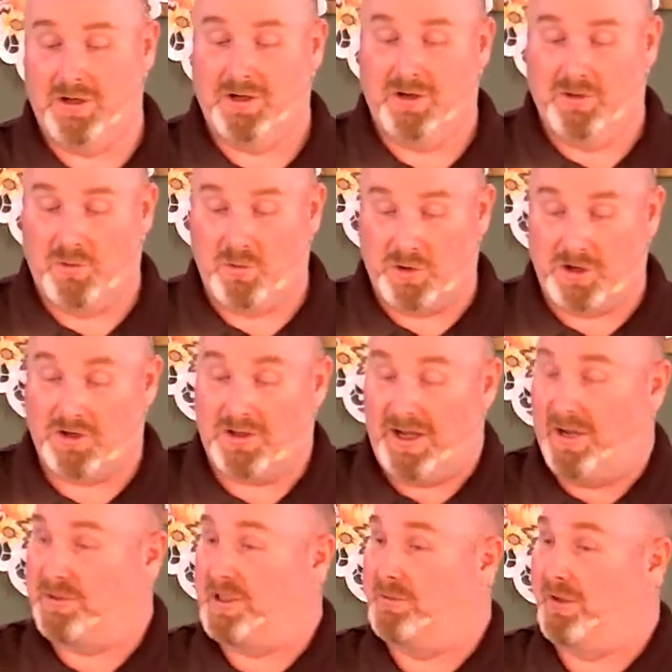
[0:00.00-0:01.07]
We want our
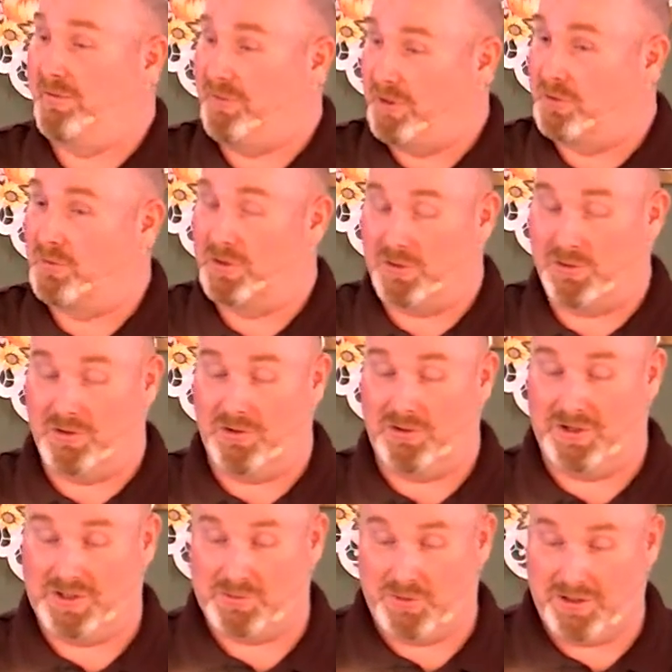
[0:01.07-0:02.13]
lamps to be filled with
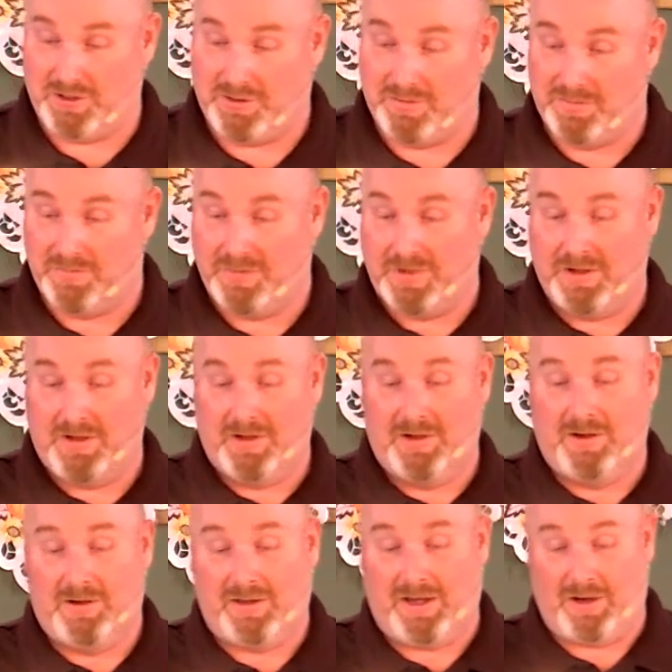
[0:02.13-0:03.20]
oil as well.
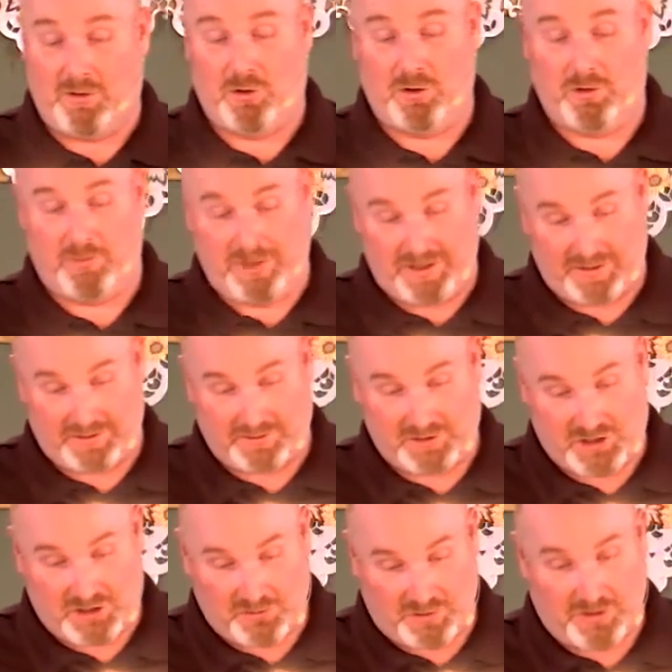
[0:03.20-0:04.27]
That oil being
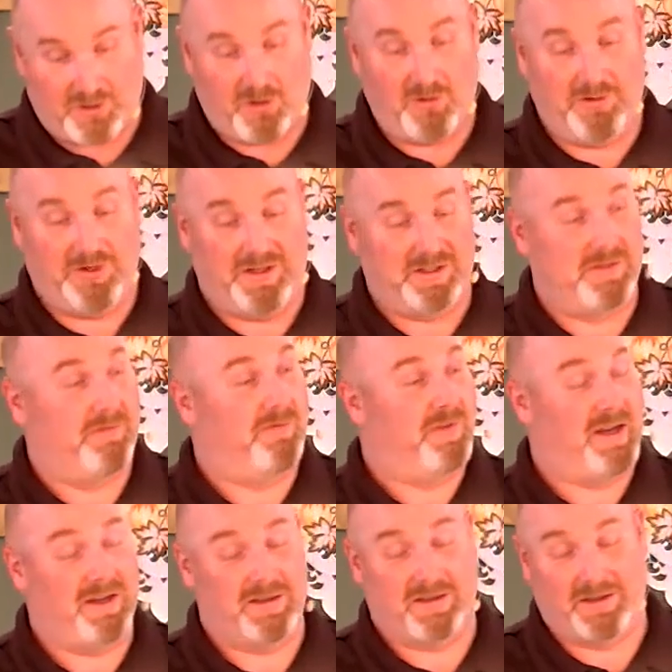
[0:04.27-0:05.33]
genuine holiness and
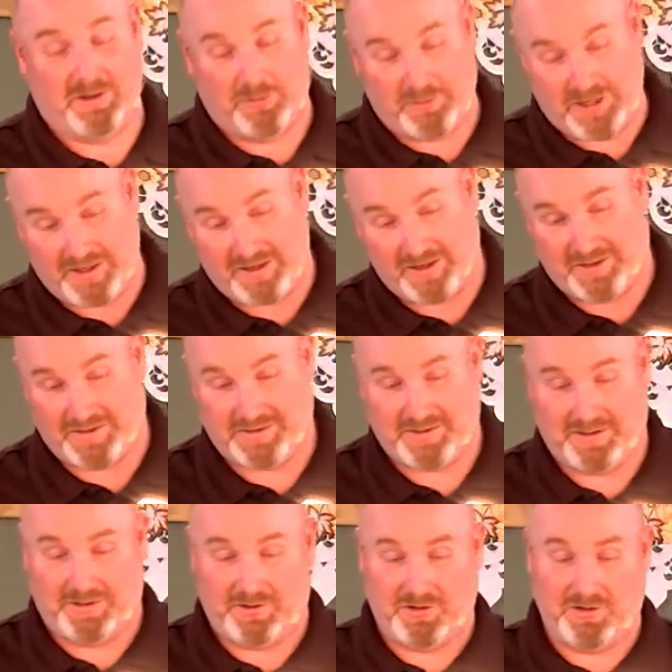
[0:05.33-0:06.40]
faith and obedience
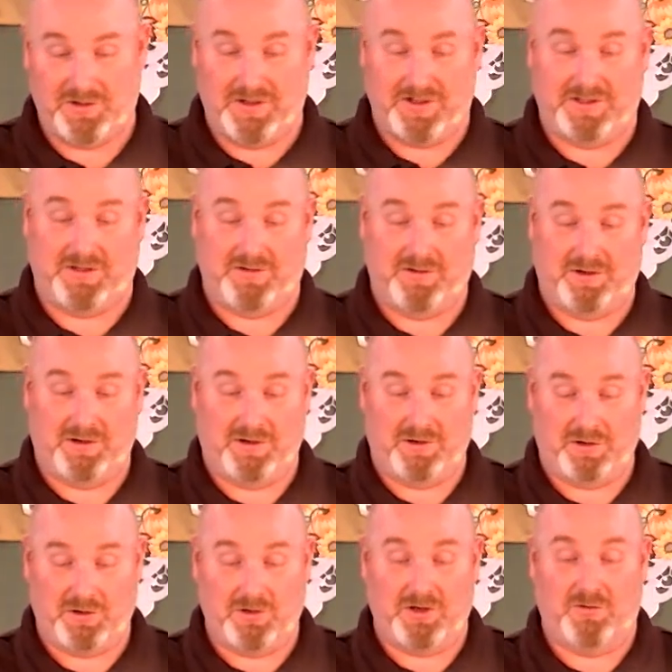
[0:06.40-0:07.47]
and goodness
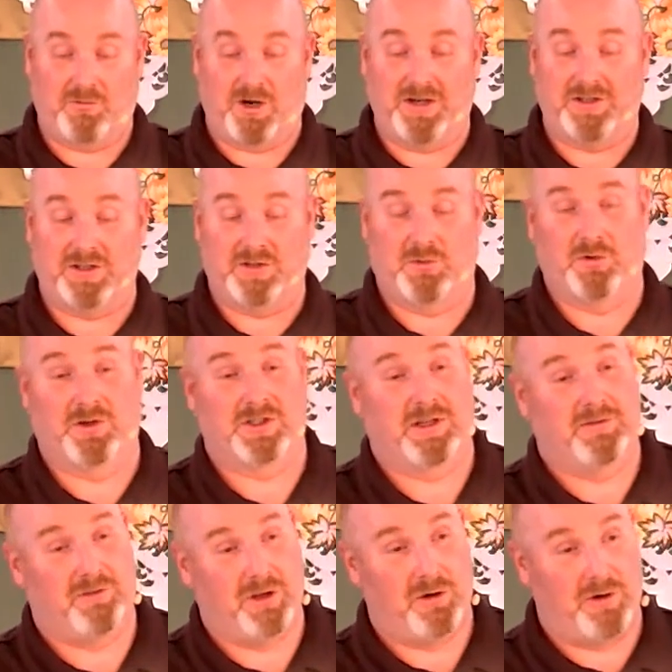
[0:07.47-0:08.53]
and good and righteous works
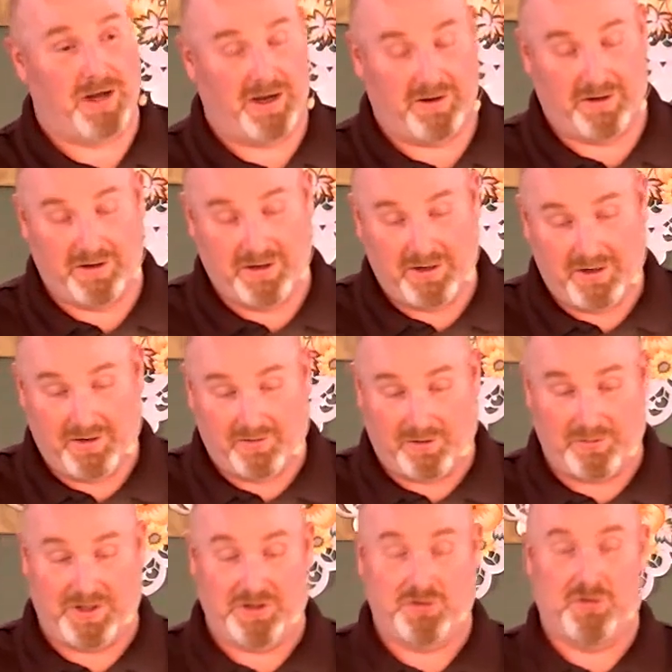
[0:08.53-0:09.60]
that flow out from
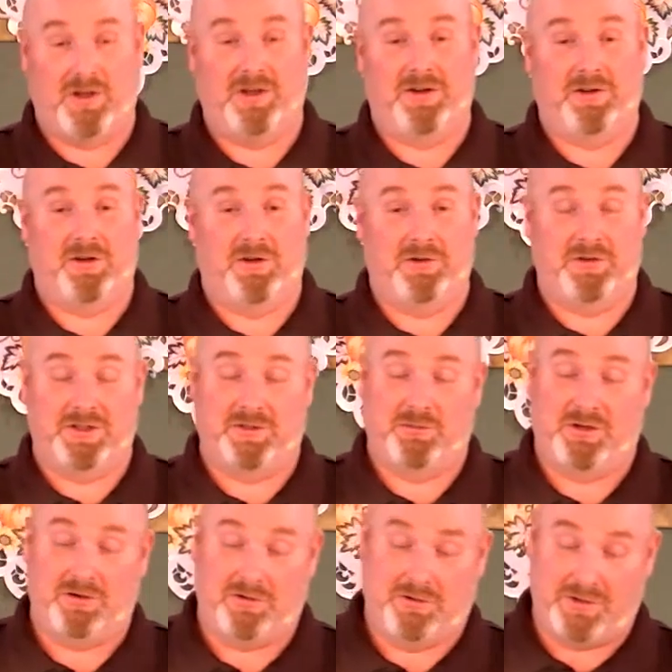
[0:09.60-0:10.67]
the indwelling of the Holy
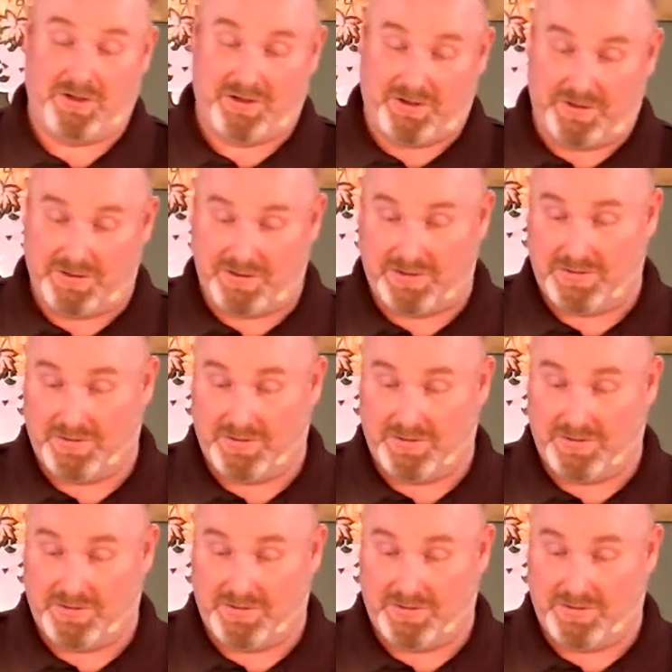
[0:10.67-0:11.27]
Spirit within us.